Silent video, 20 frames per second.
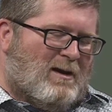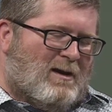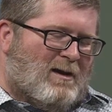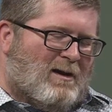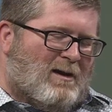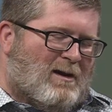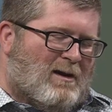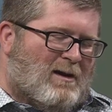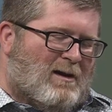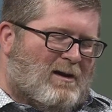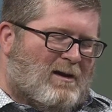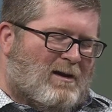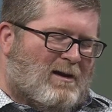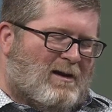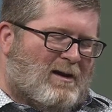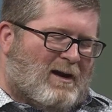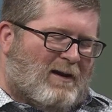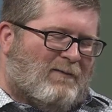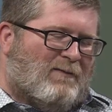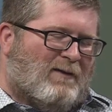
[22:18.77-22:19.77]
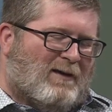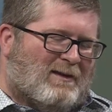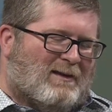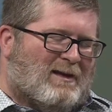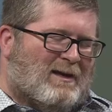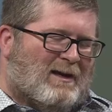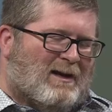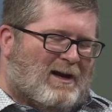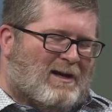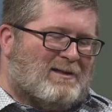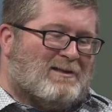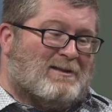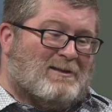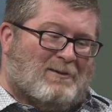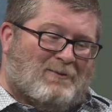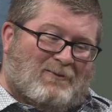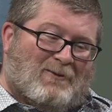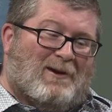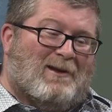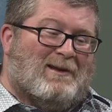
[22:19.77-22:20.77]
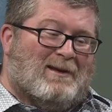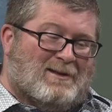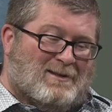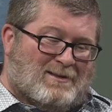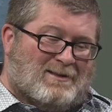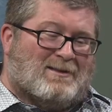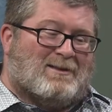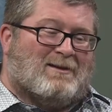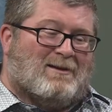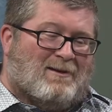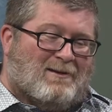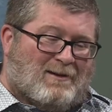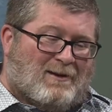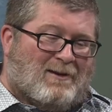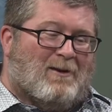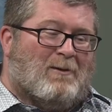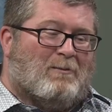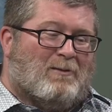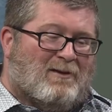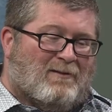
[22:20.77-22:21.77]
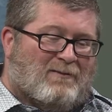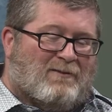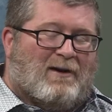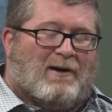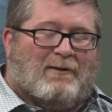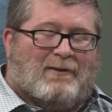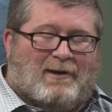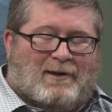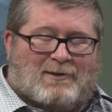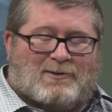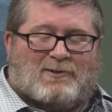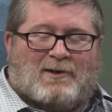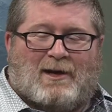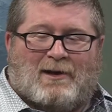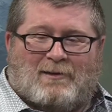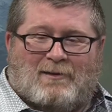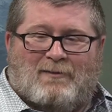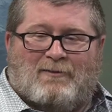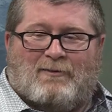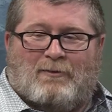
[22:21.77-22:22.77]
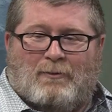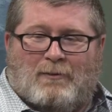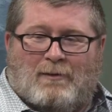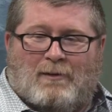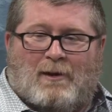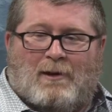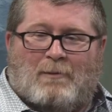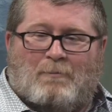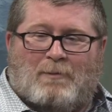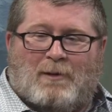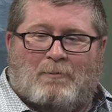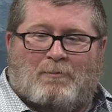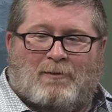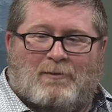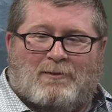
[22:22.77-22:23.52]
I think the Iceland one is going to be very attractive to a lot of people.